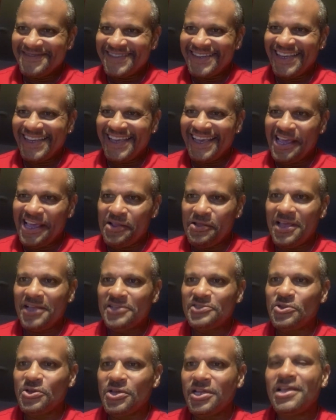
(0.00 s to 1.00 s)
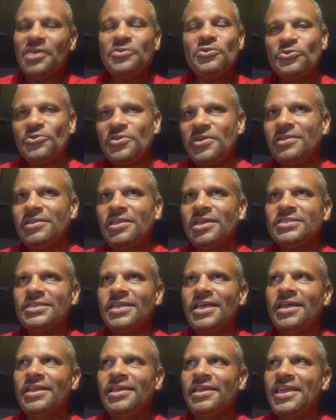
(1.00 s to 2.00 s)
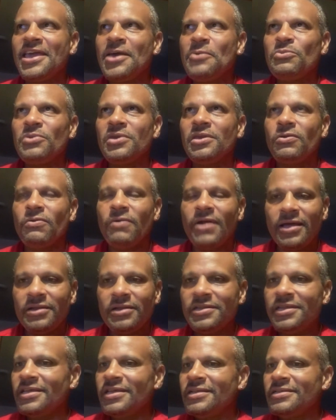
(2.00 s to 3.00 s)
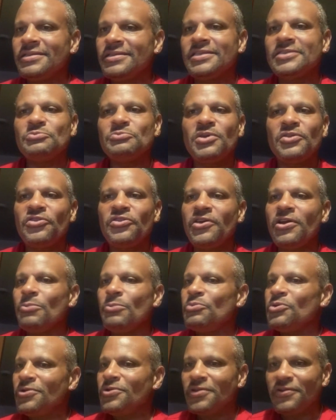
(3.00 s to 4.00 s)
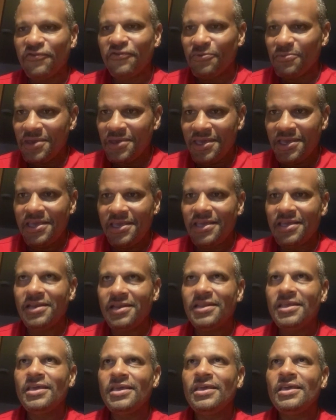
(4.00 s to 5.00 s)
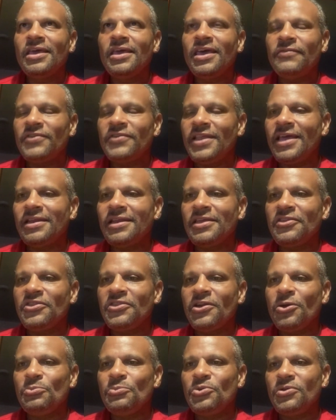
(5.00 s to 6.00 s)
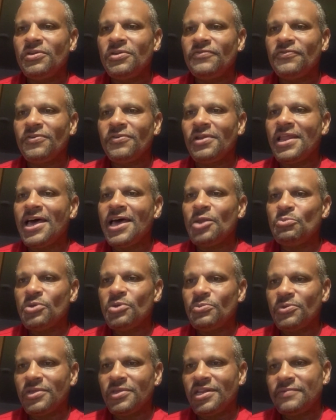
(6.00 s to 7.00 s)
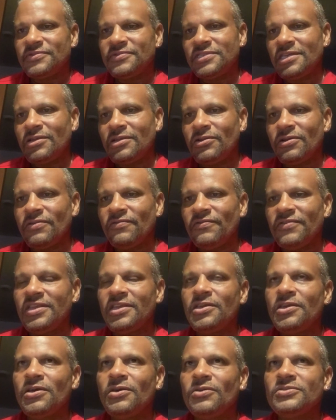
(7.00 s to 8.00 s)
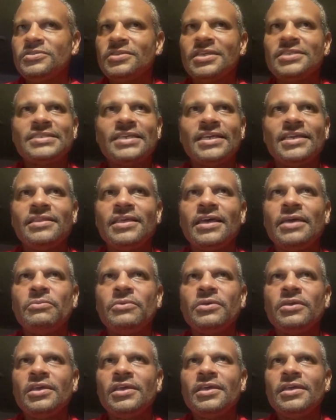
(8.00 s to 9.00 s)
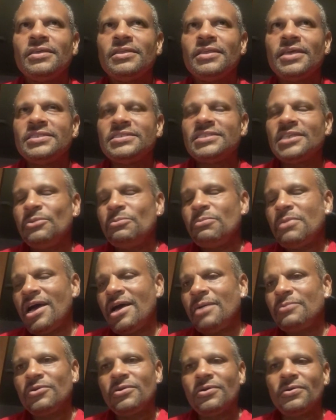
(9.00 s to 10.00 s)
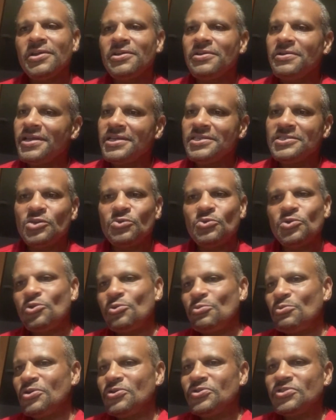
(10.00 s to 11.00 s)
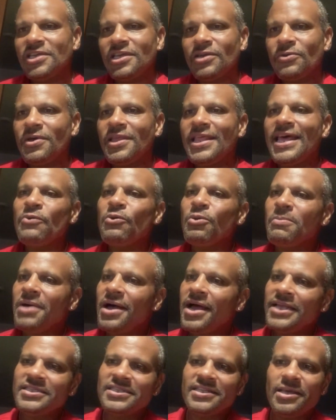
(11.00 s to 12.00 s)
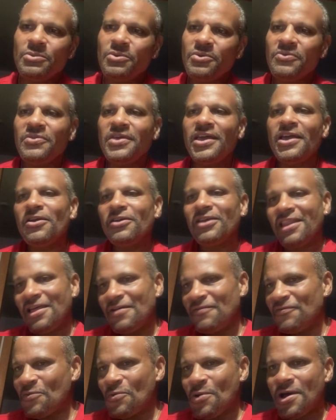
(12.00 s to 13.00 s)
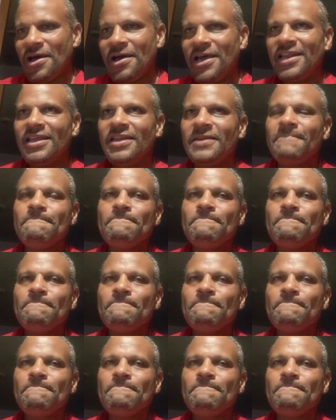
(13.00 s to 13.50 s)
And that's another thing that's kind of kept me grounded, and it's been therapeutic for me, and evidently therapeutic for a lot of people that have seen her videos. They say that they see mom going crazy with the music. Well, that reminds them of their loved one. And,